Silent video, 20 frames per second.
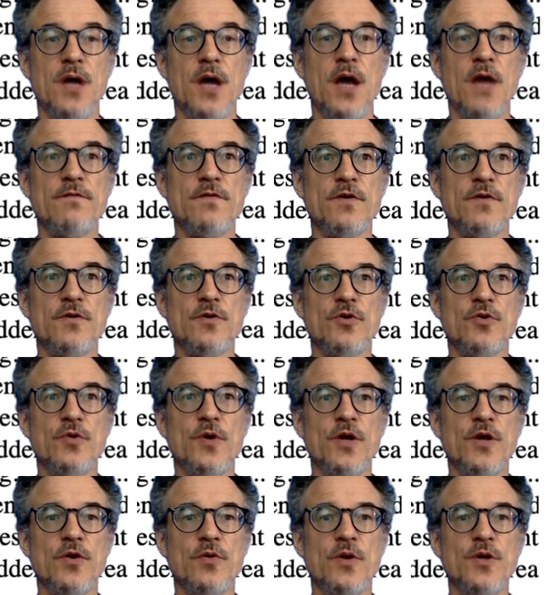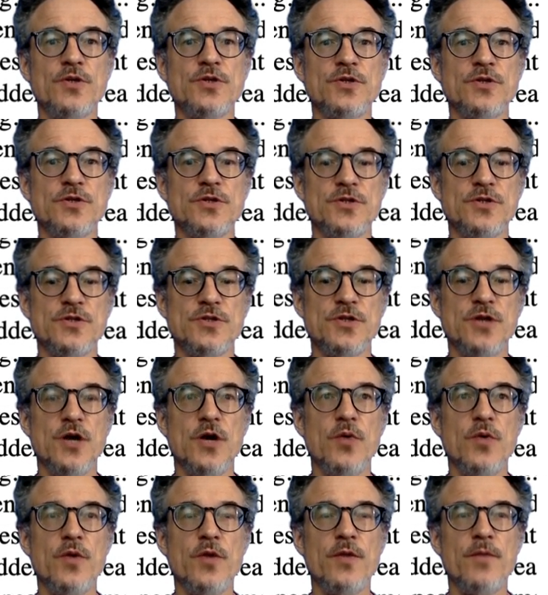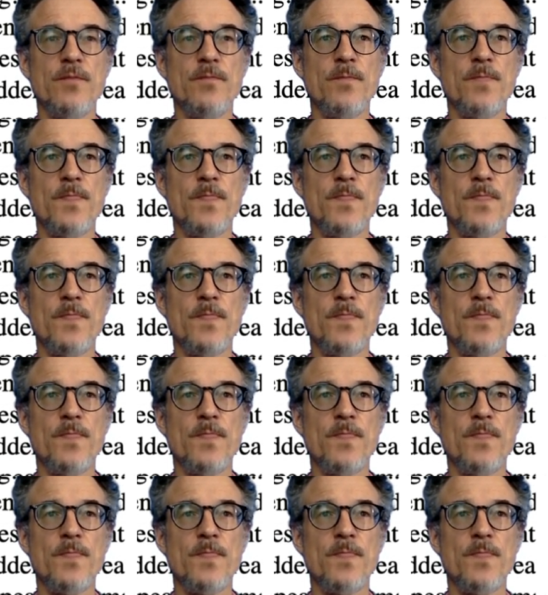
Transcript: I have a quick question to start with.